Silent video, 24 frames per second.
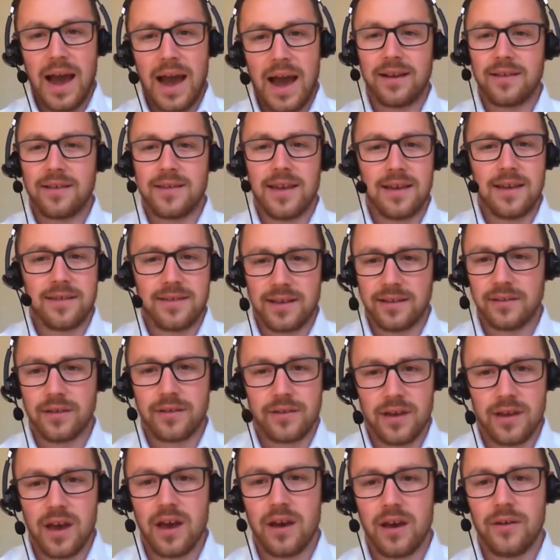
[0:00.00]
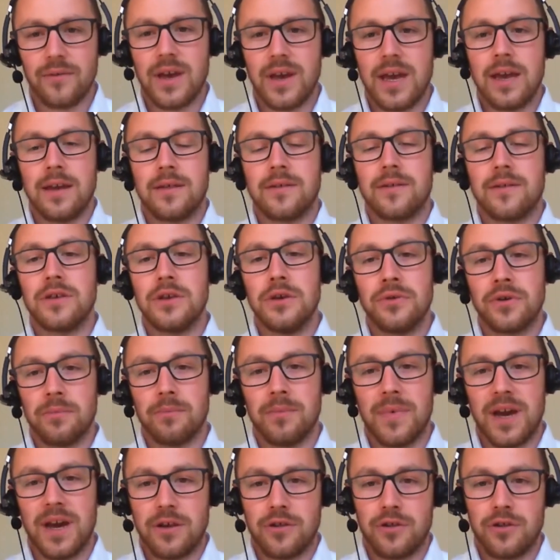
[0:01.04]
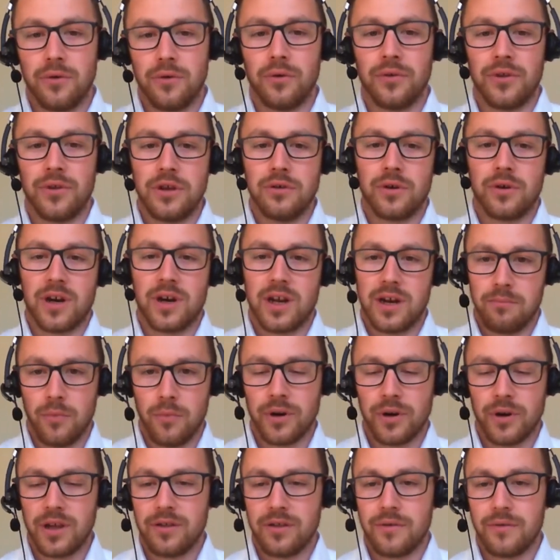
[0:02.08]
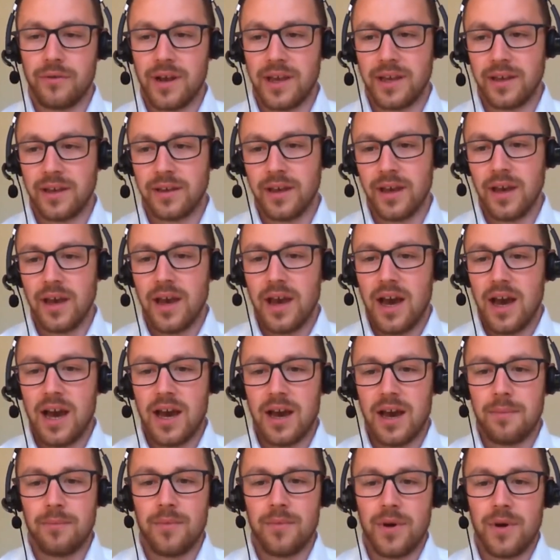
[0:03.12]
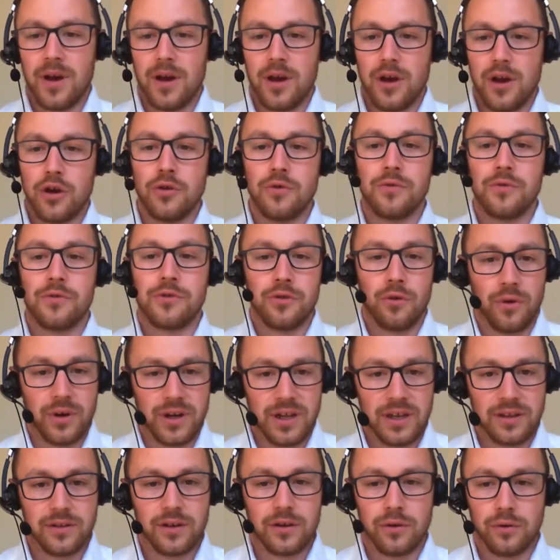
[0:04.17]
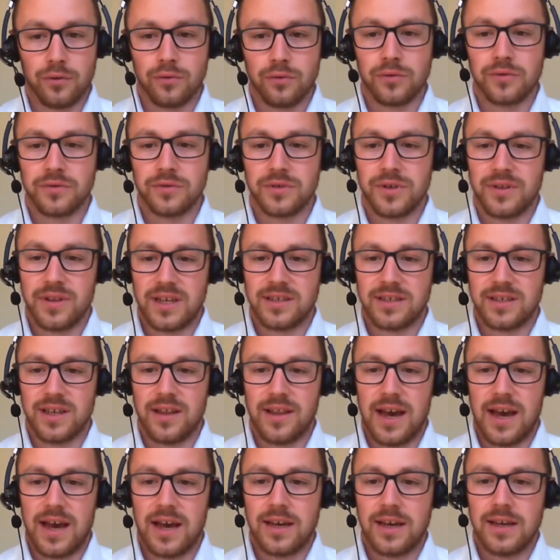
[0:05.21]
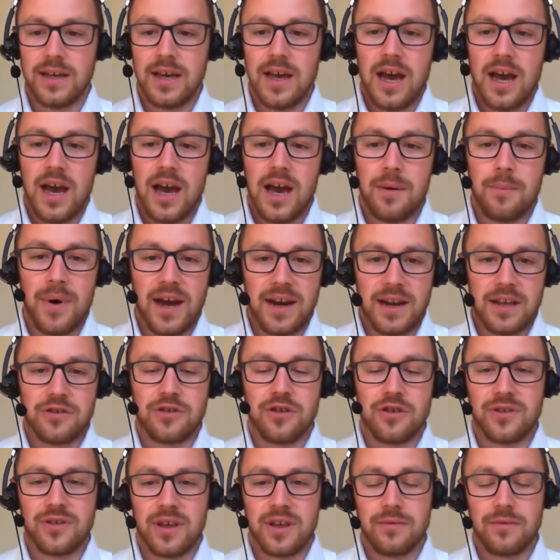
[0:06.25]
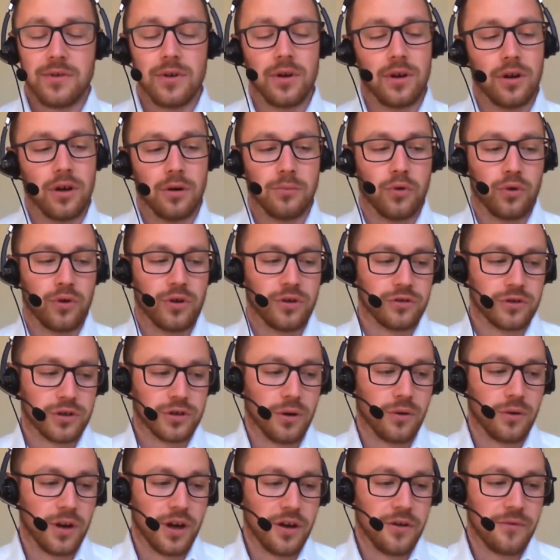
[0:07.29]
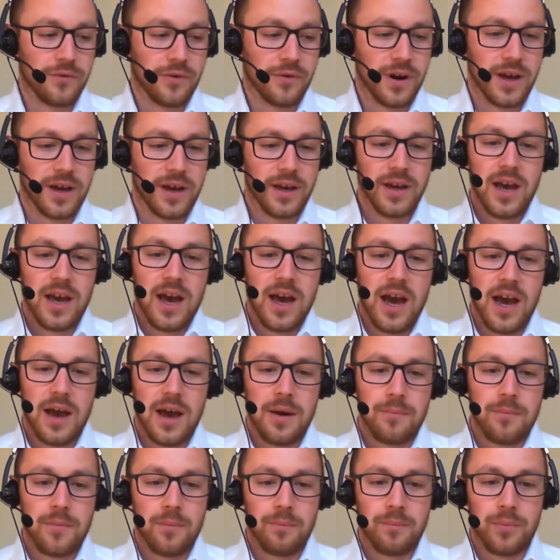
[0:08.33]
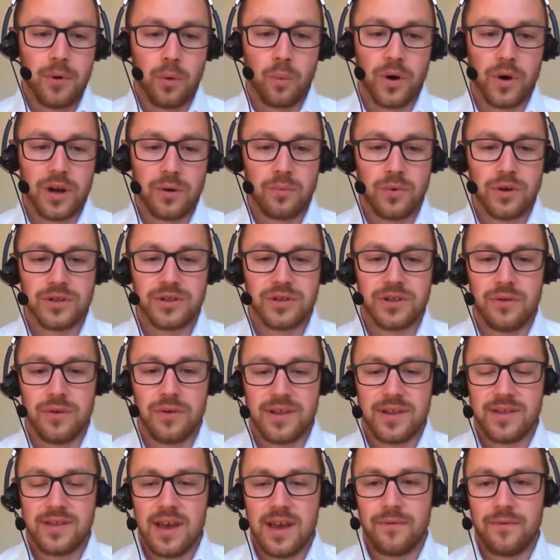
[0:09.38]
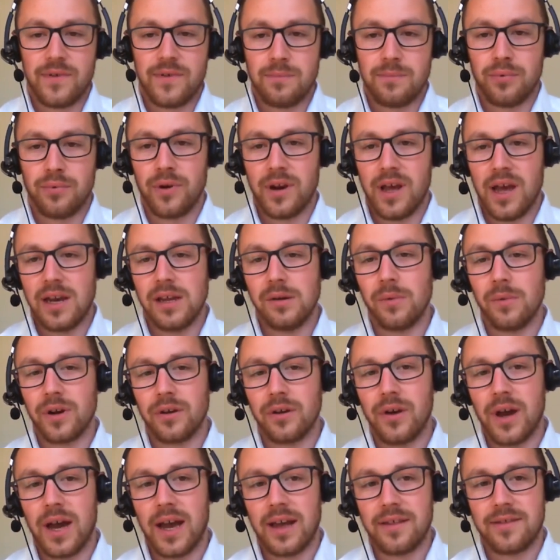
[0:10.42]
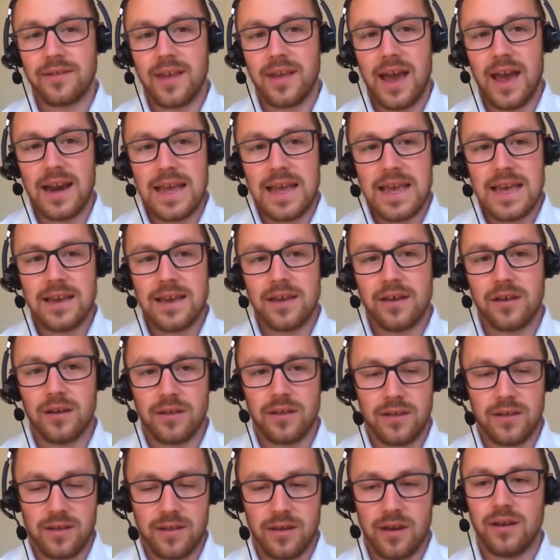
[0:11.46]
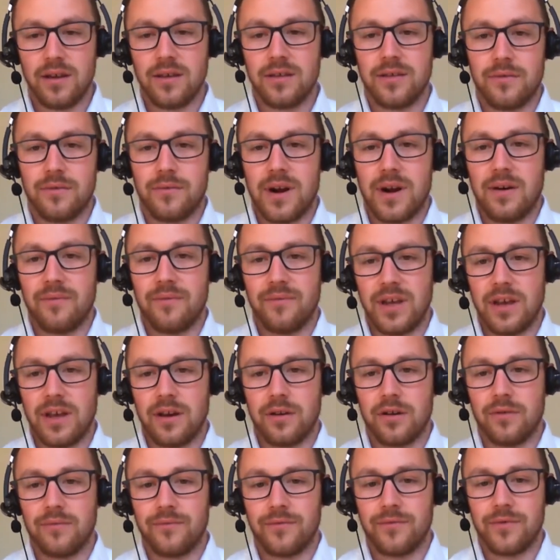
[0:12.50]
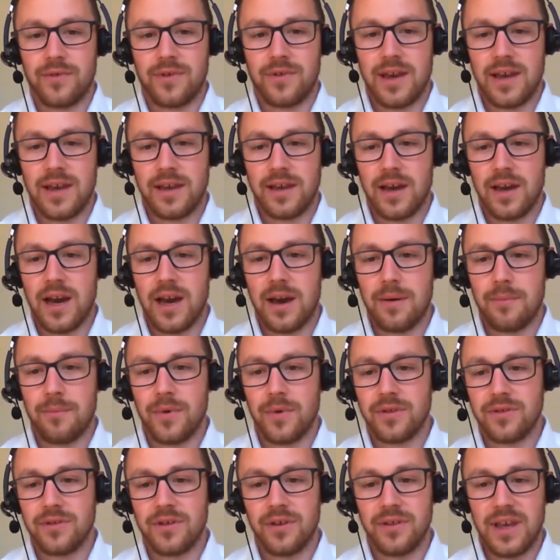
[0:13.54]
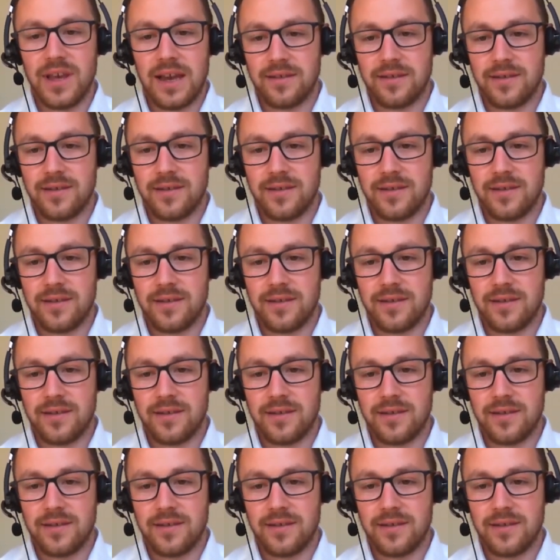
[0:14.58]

accessing the service. You can make sure that you're kind of monitoring who's joining the calls and things like that. And it just gives you a lot more control over it. But what I would do is definitely point anyone who has any concerns around video conferencing to the